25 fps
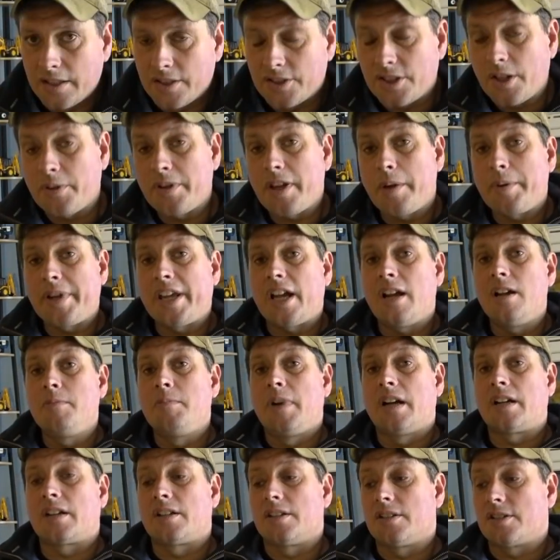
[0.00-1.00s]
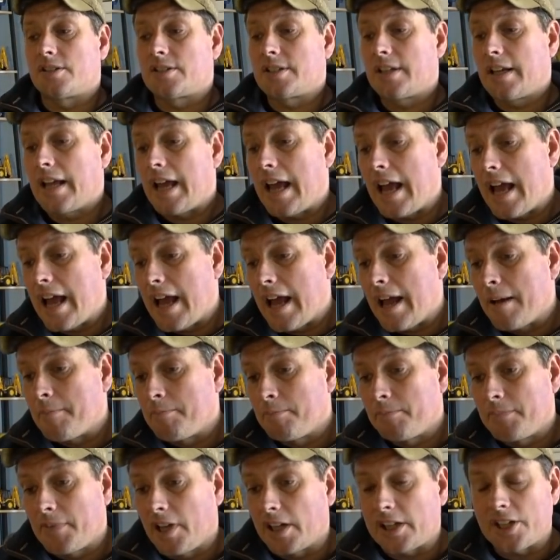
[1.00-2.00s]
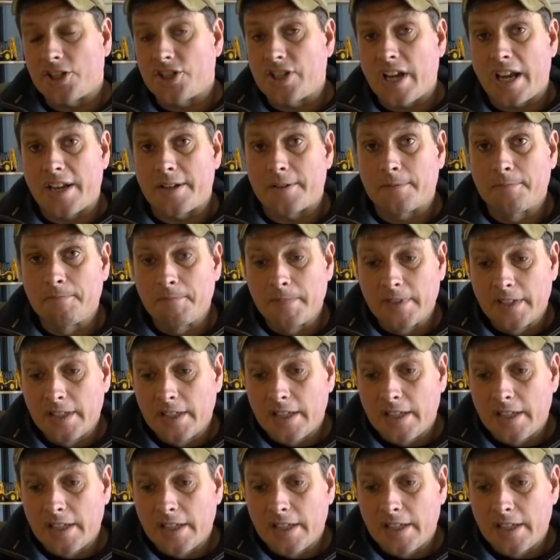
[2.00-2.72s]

So there we go, muckers. Like I said,